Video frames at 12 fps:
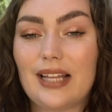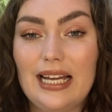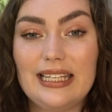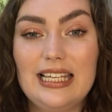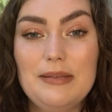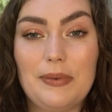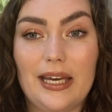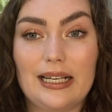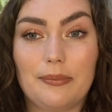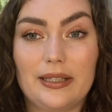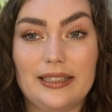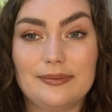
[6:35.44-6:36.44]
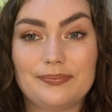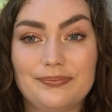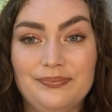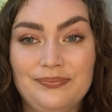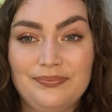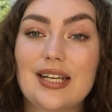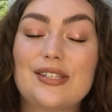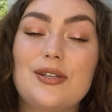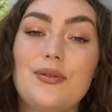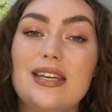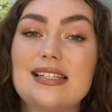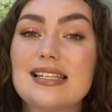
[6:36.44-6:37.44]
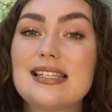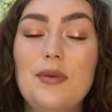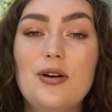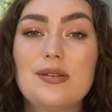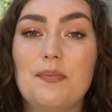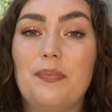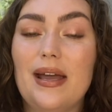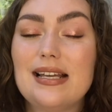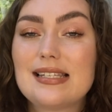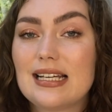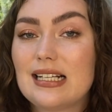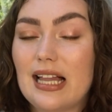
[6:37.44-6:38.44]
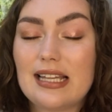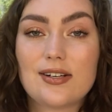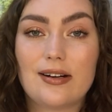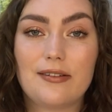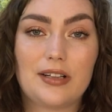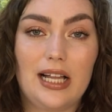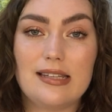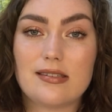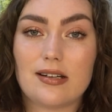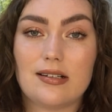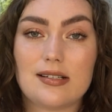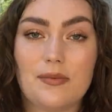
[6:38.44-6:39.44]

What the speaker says: I keep hiccuping. So this is the most basic cleanser of cleansers,